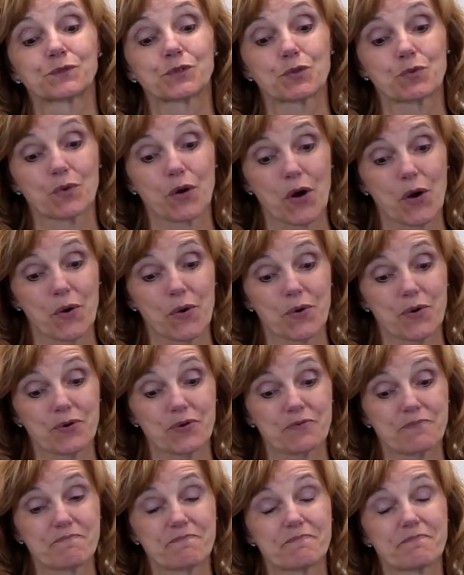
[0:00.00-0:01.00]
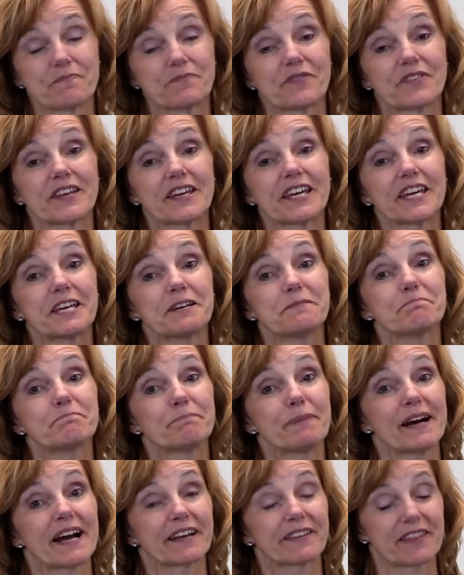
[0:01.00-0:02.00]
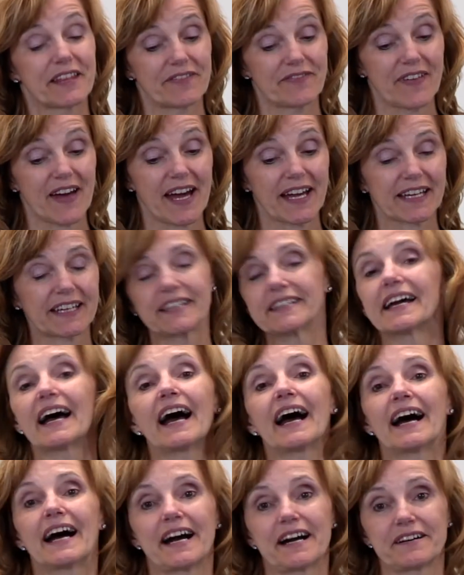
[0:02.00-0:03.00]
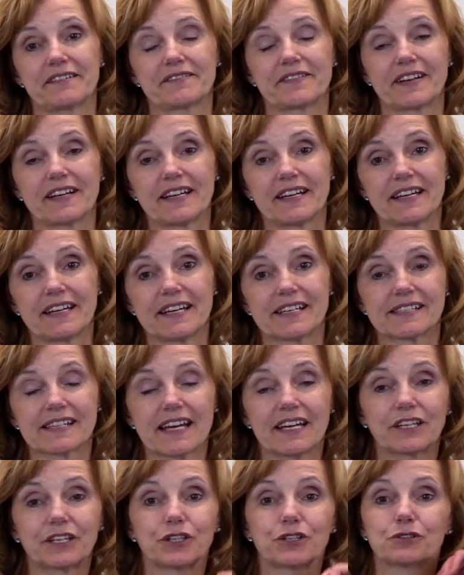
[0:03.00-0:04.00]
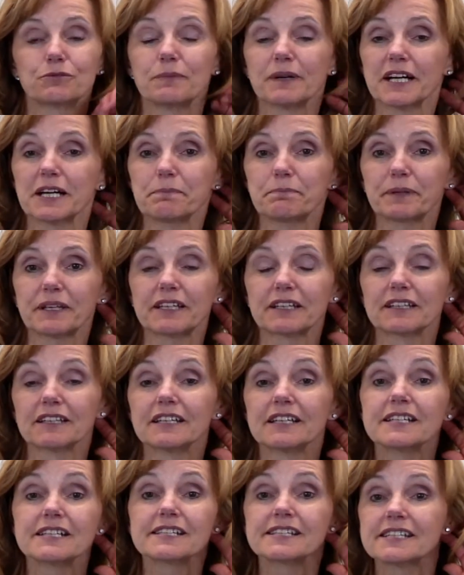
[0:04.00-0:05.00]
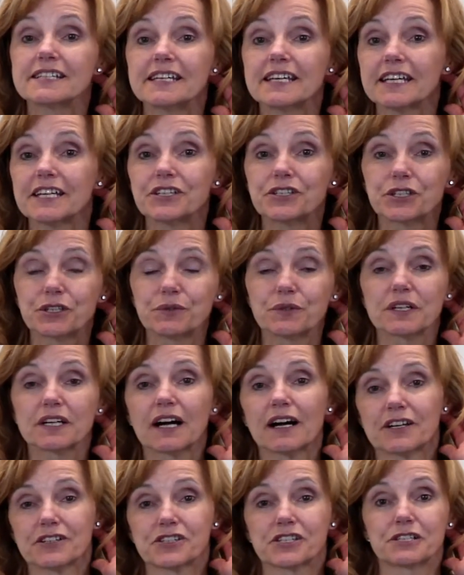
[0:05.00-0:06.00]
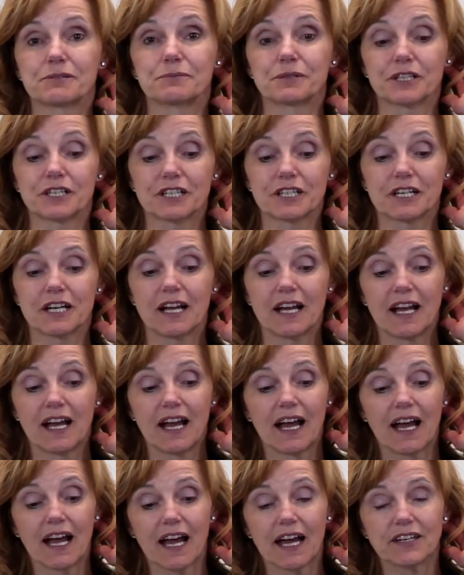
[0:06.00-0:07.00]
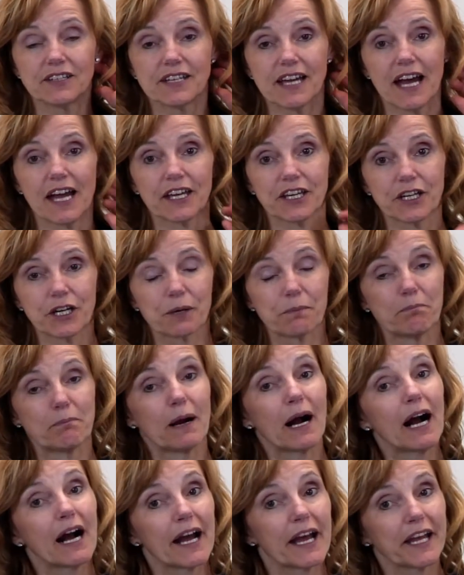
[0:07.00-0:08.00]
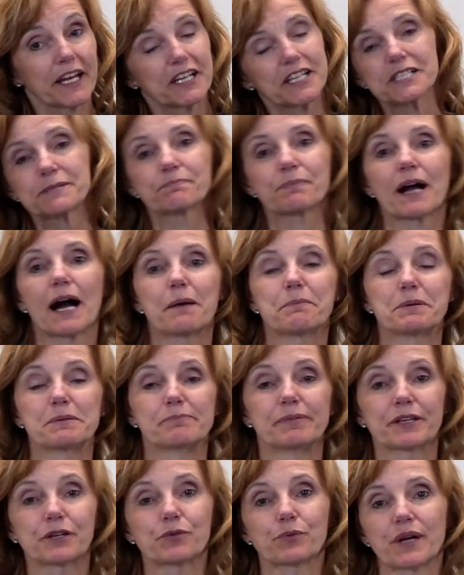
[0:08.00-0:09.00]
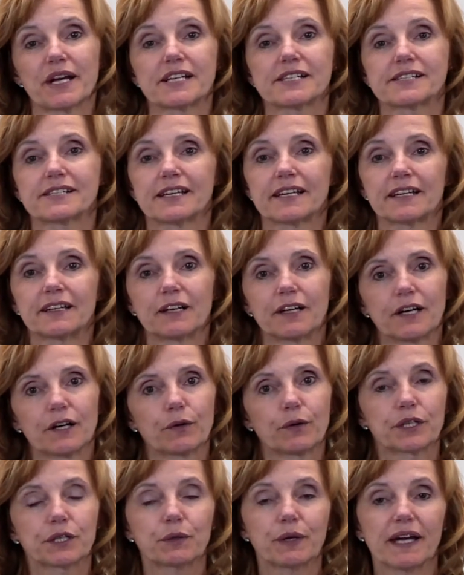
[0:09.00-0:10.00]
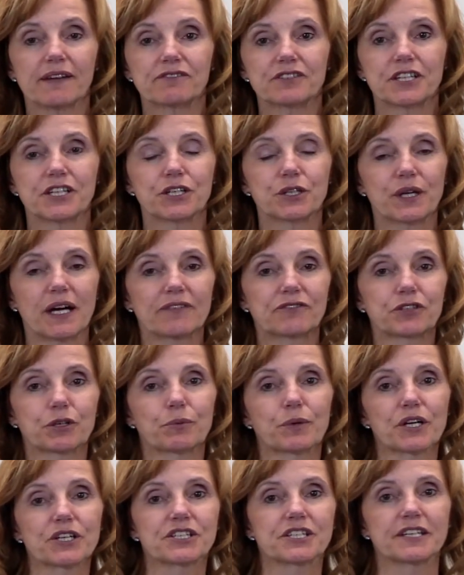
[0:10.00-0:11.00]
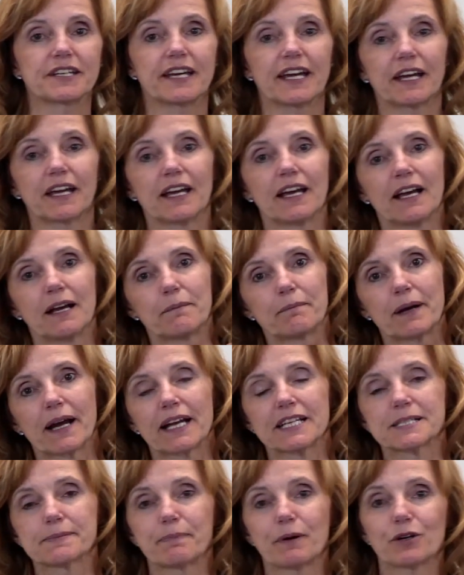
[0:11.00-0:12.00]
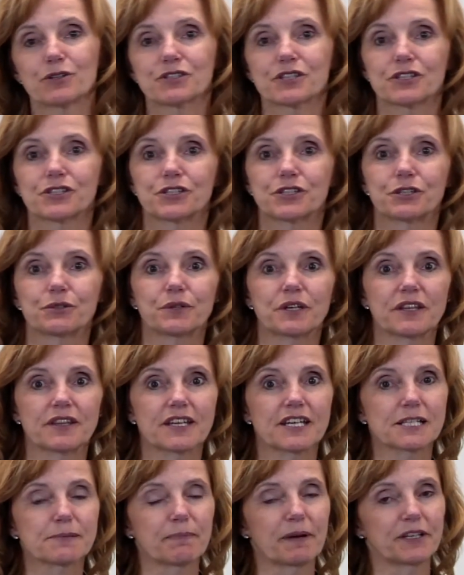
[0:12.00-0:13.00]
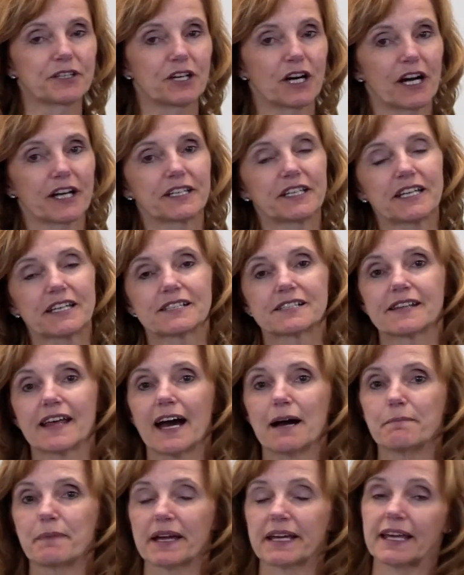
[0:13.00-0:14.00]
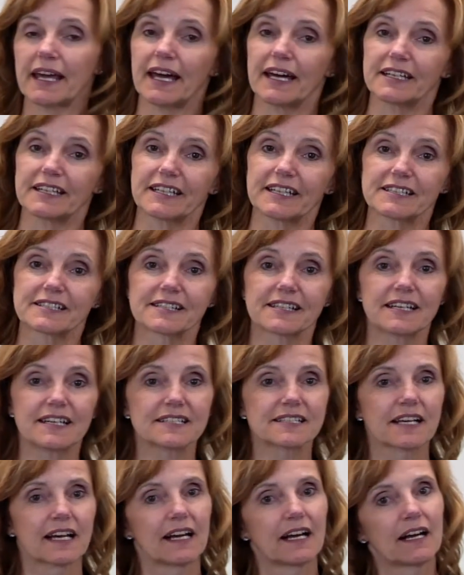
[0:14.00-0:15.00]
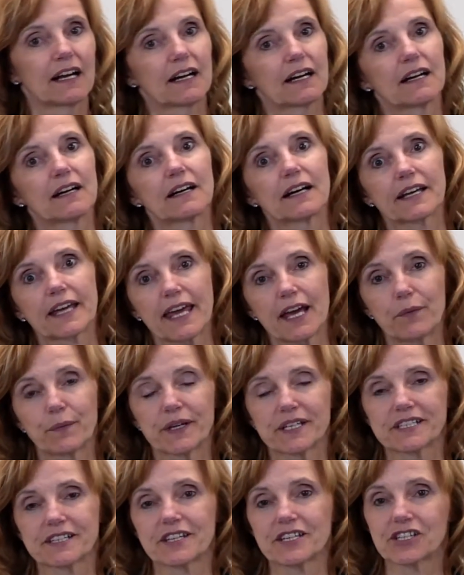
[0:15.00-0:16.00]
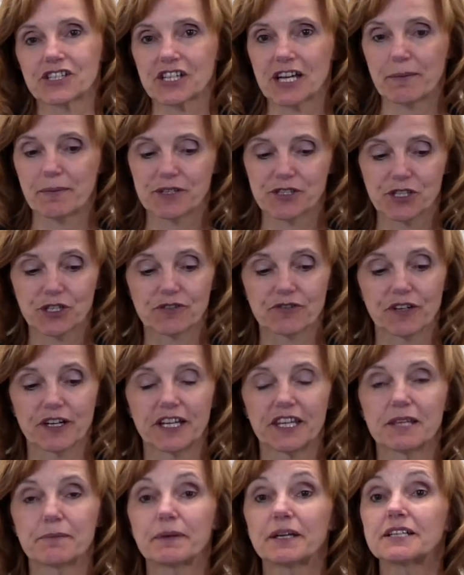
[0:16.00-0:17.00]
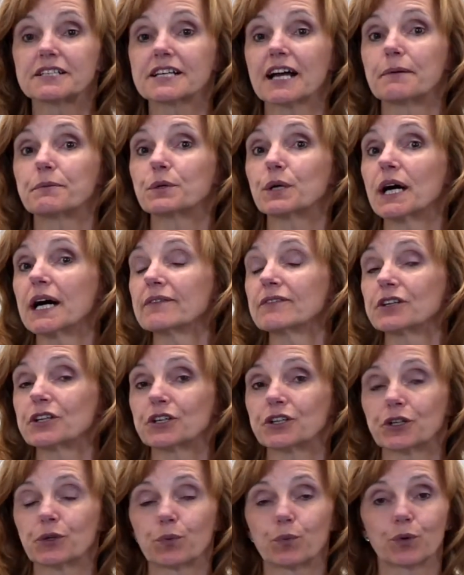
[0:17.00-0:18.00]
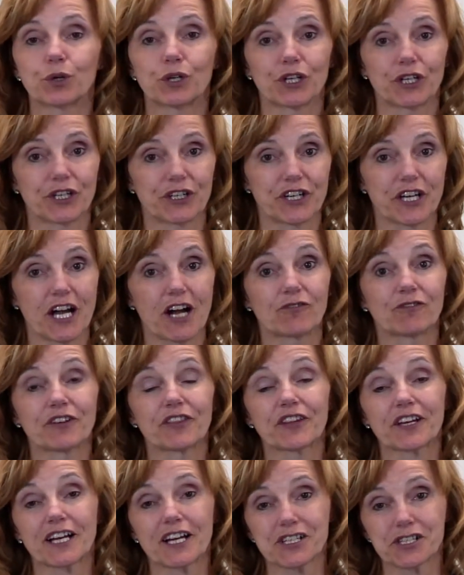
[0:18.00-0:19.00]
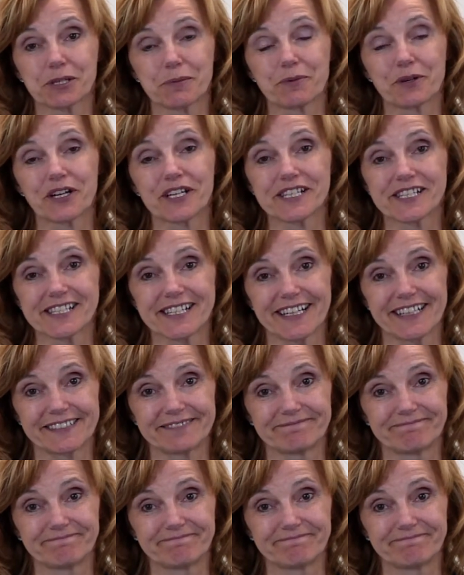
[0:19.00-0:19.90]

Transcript: Whoa. The impact that that can have is that you might be listening to a customer and yet your mind is probably racing. What do I have to do after work today? My spouse is doing this, my dog needs that, my cat needs this. Oh, I can't wait till this job is over. In the meantime, you haven't heard a word of what the customer has said.